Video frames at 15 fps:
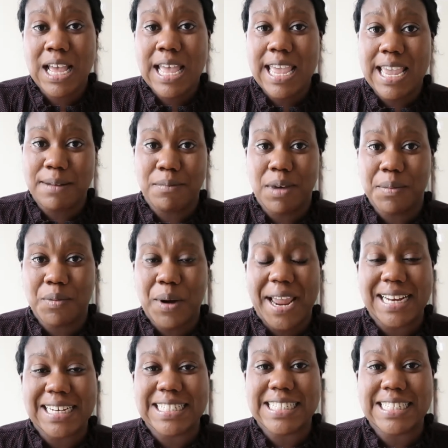in my
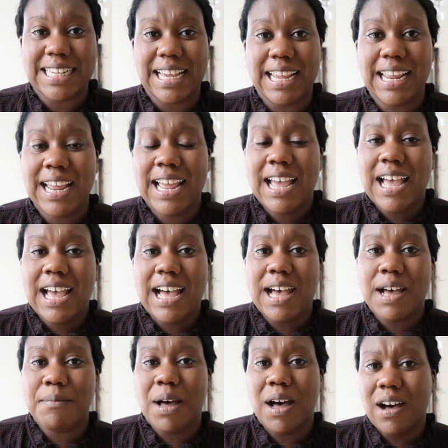pregnancy,
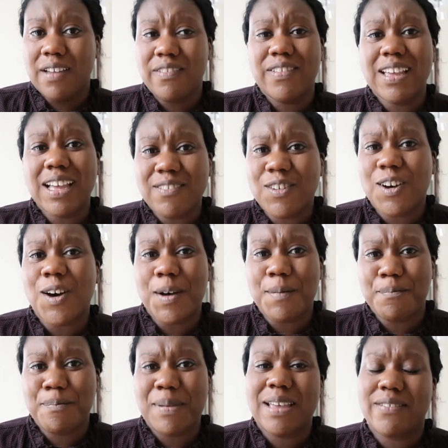I think I've got a
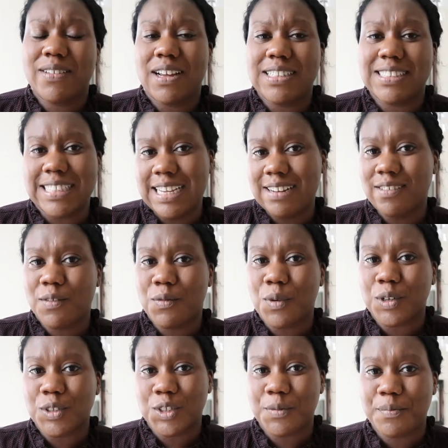bit of an idea of
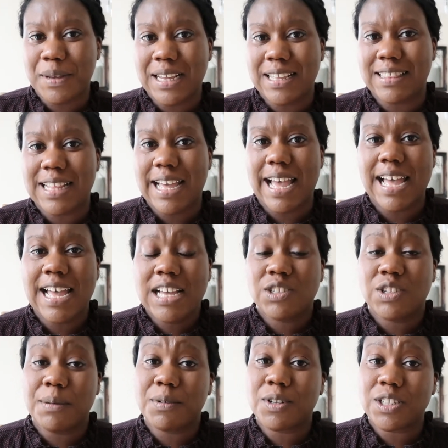what should be in there.
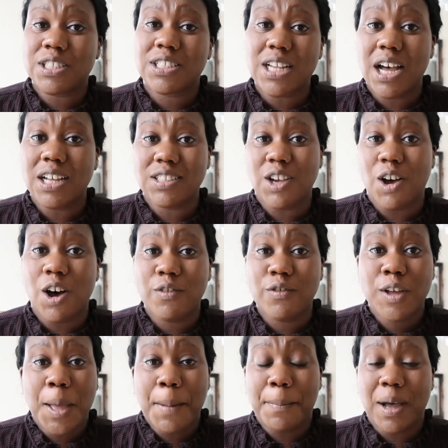So I'm going to start off
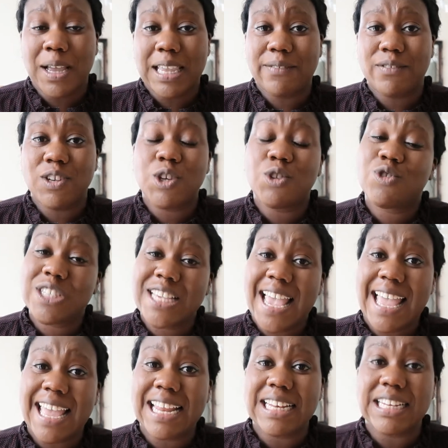by giving you
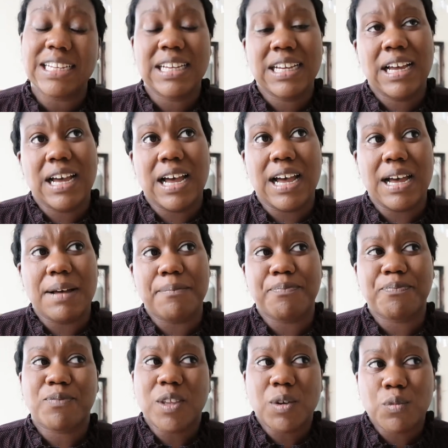10,
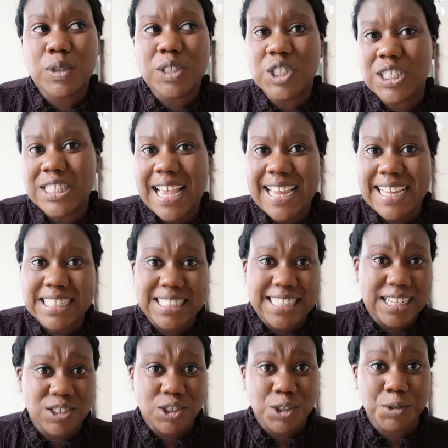would you say,
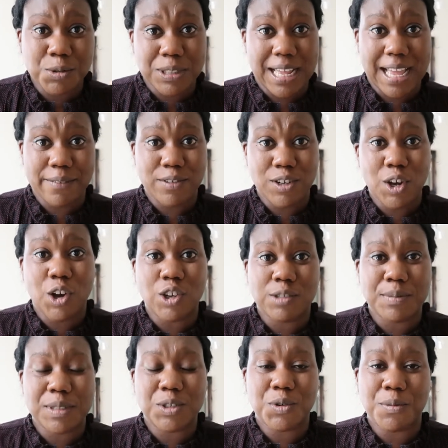essentials to have in your
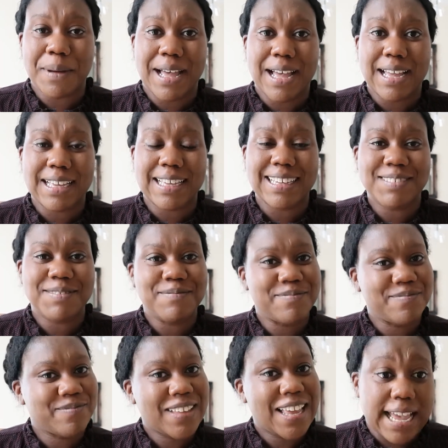hospital bag.
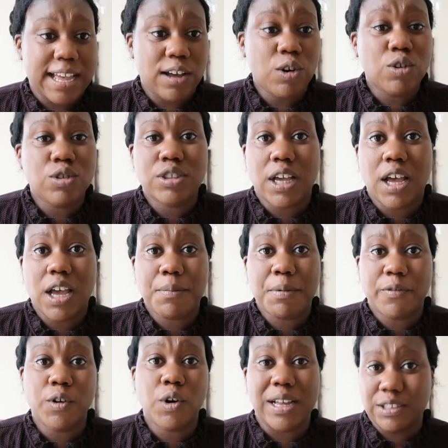Also,
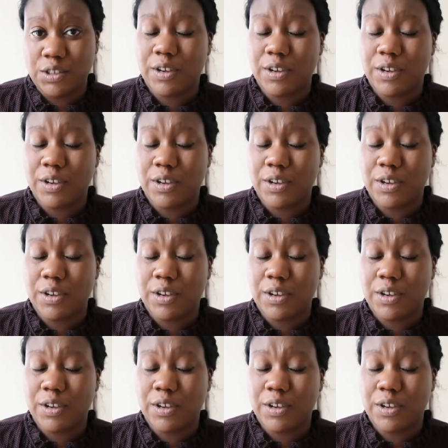before I do